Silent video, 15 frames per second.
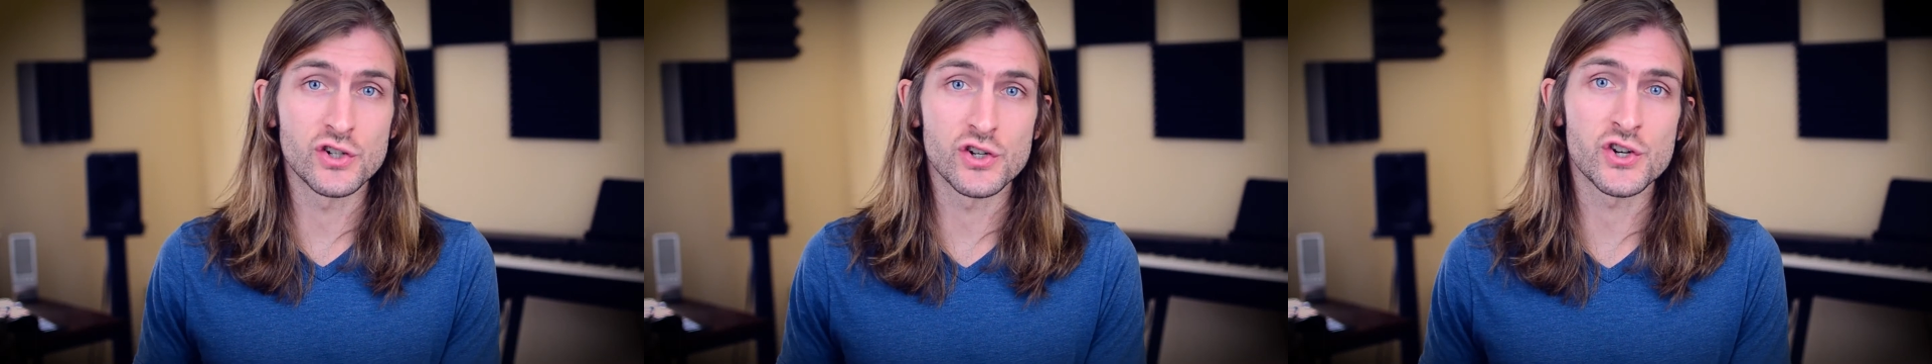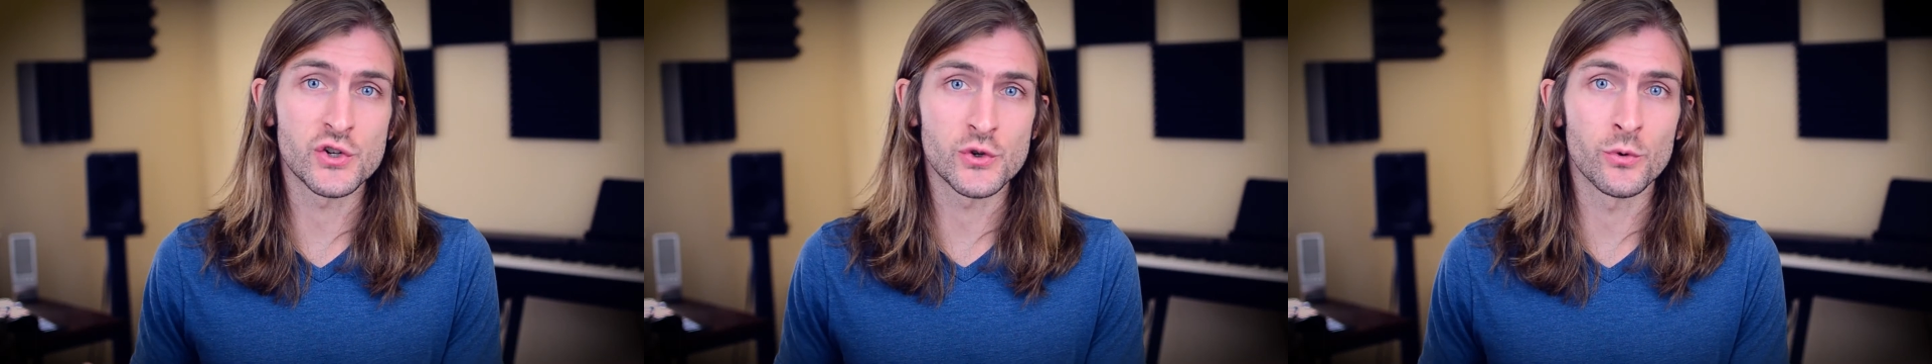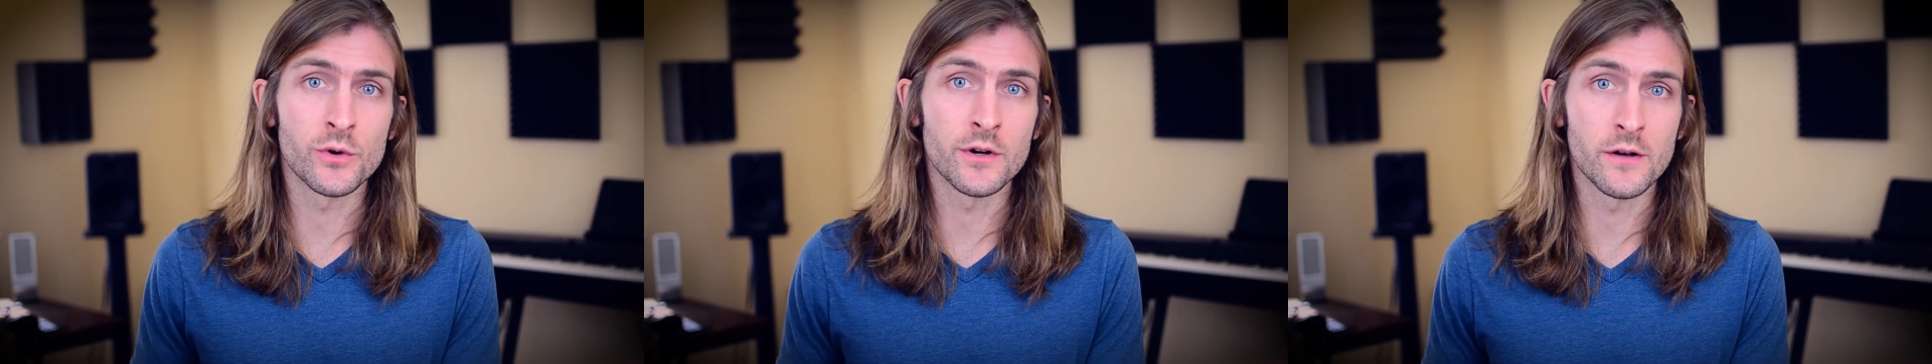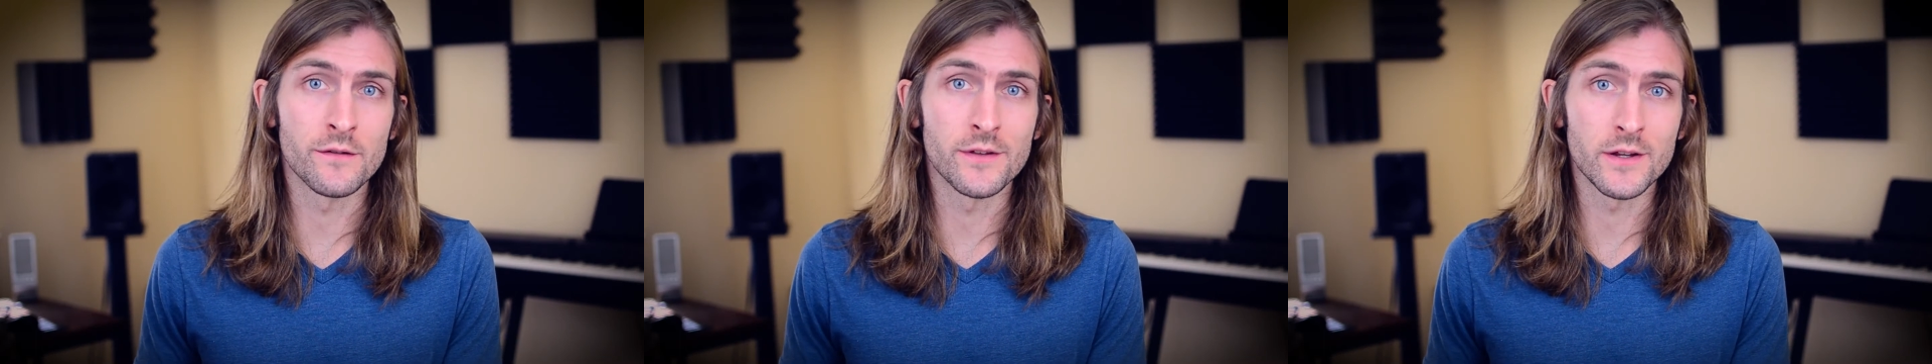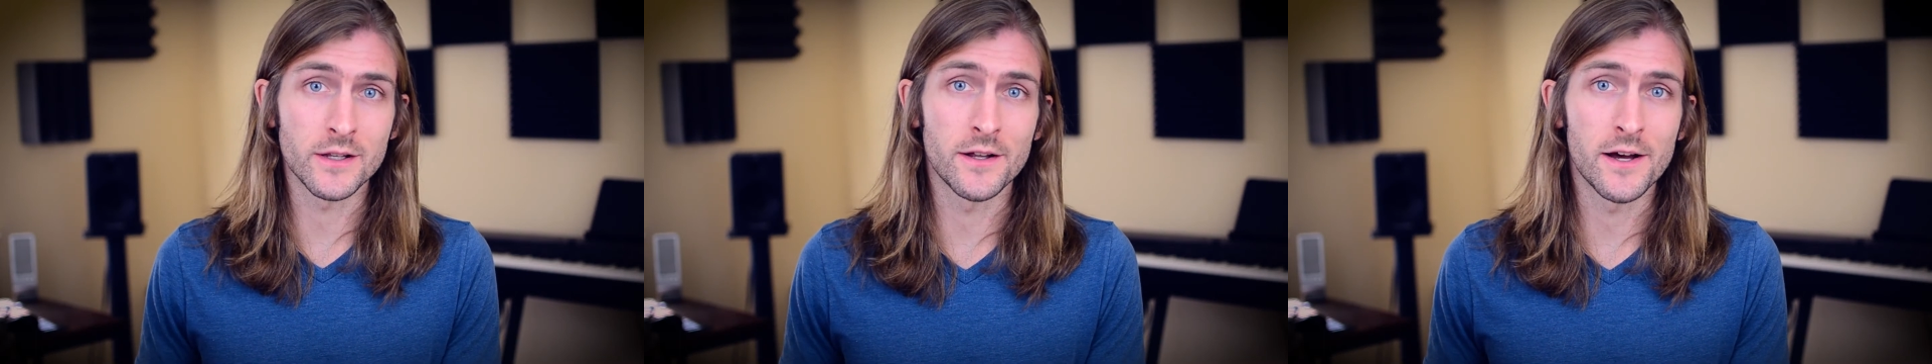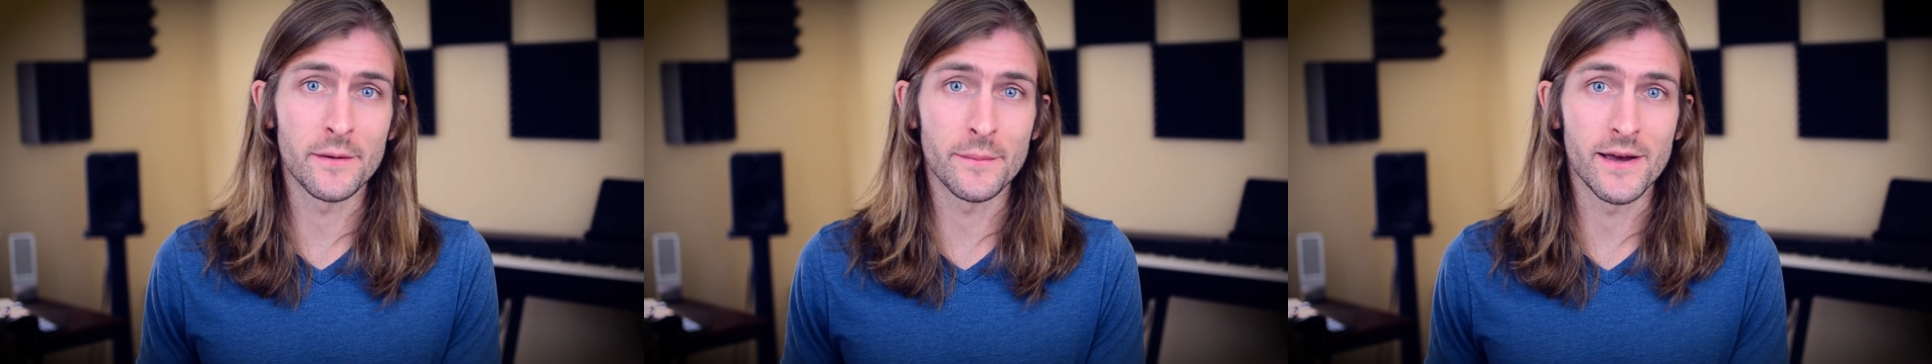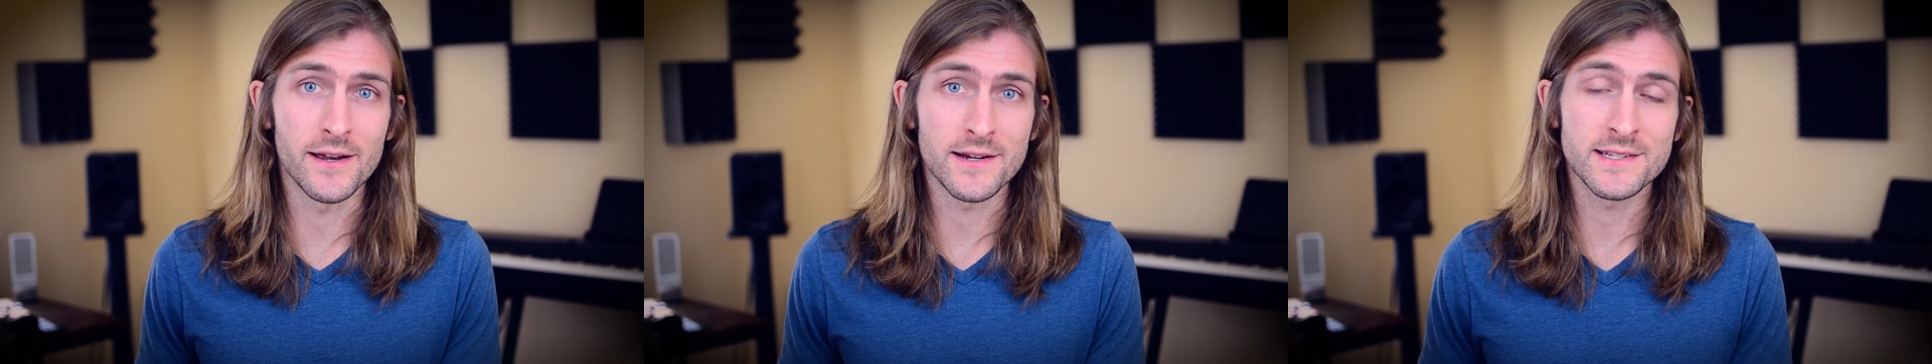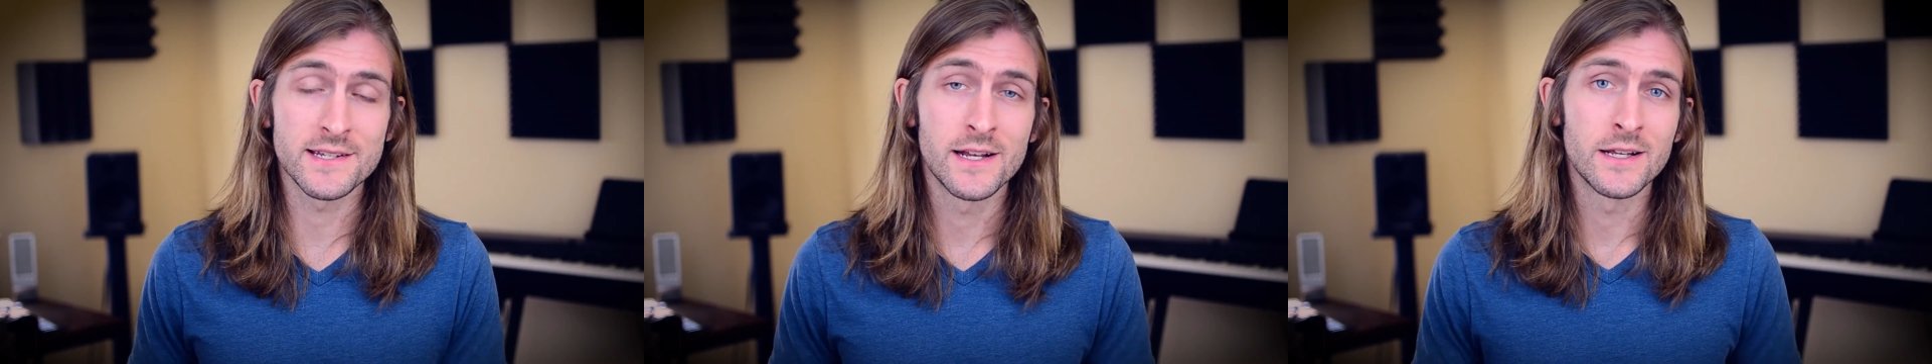just short of the
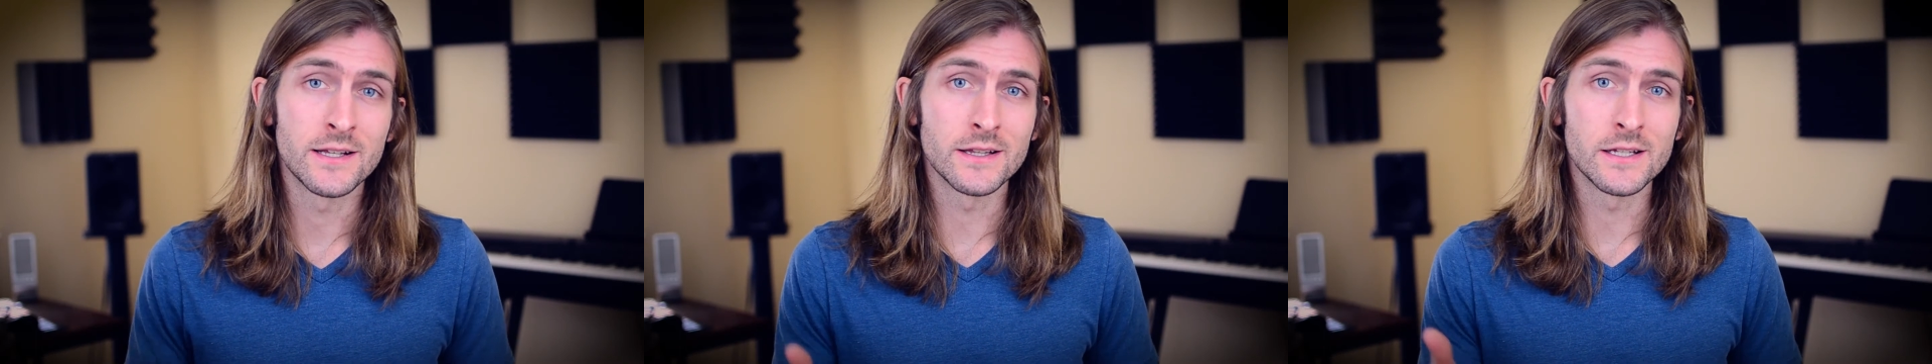climax,